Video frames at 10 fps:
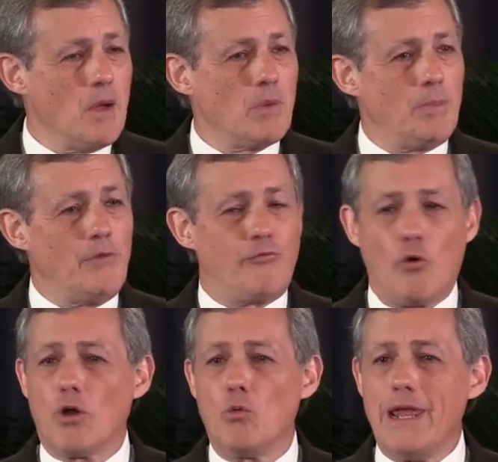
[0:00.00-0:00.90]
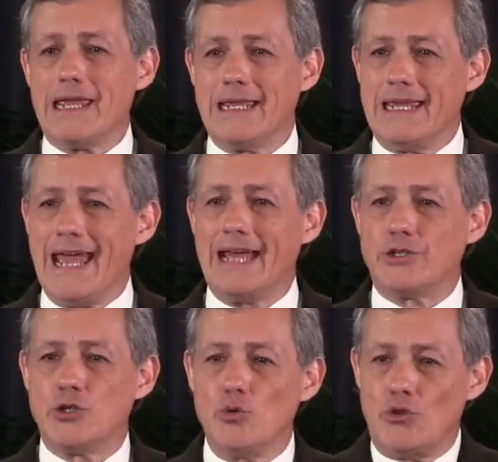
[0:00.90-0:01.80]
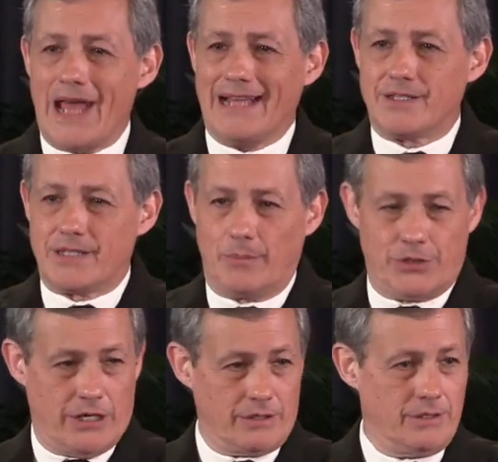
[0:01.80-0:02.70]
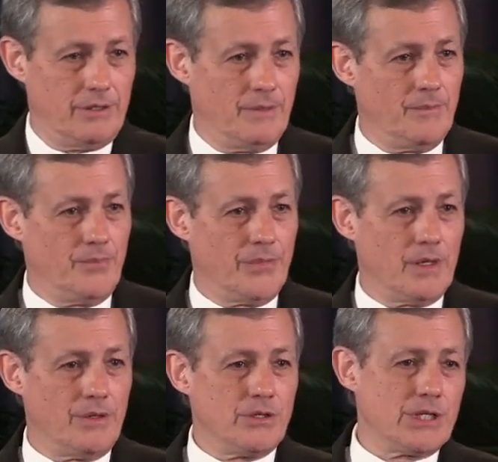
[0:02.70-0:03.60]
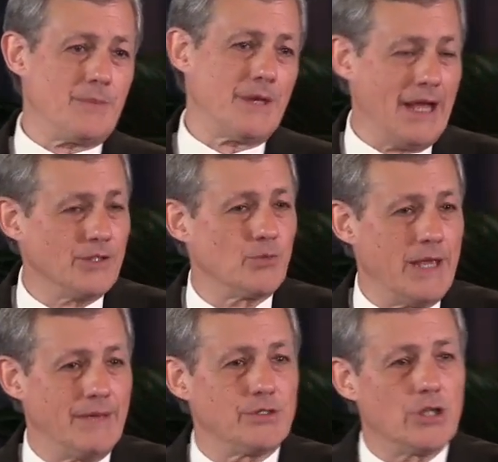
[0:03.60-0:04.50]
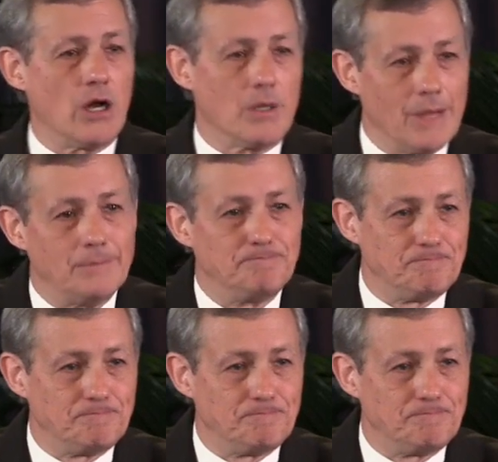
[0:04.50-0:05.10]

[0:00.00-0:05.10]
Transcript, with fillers: But before we can get to that subject, there's something else we have to talk about.